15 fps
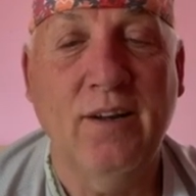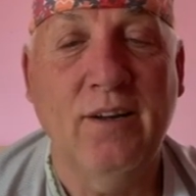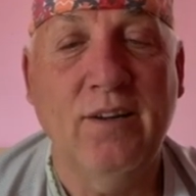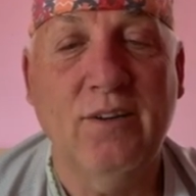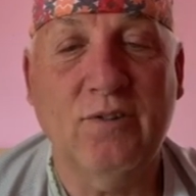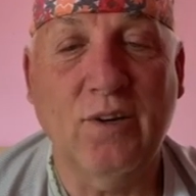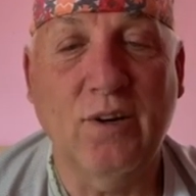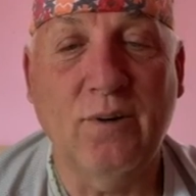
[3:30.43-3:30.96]

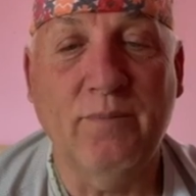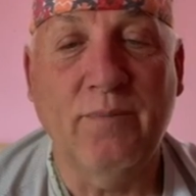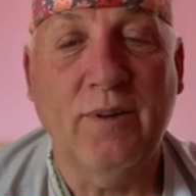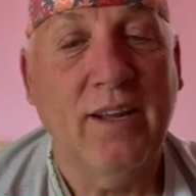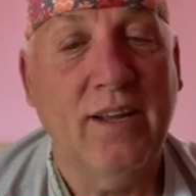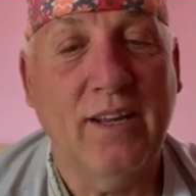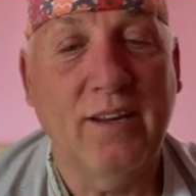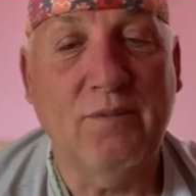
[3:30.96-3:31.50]
So
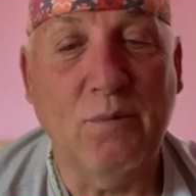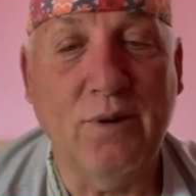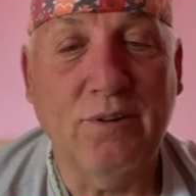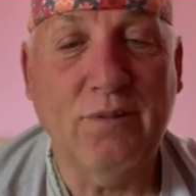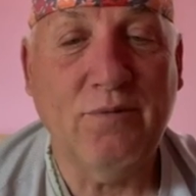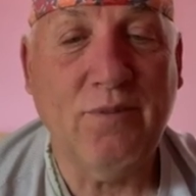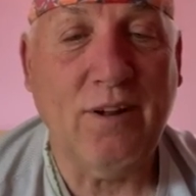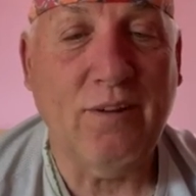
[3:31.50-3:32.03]
if you want to
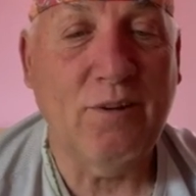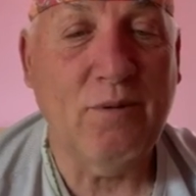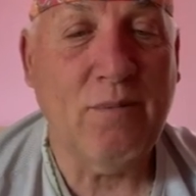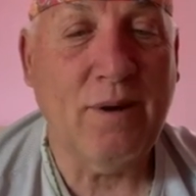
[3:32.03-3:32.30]
follow my